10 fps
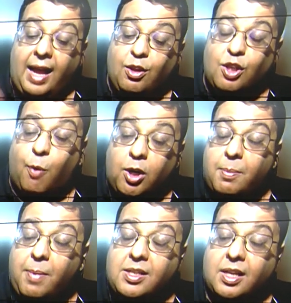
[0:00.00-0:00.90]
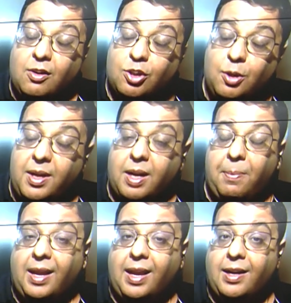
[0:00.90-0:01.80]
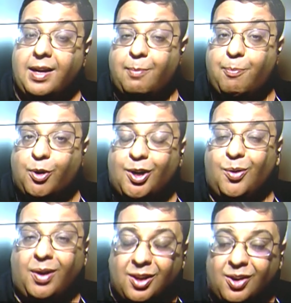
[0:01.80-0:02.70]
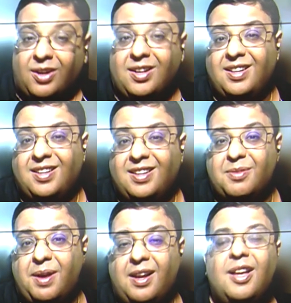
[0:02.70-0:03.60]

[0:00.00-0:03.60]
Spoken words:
those watermarks can also be replicated and put into other content as well.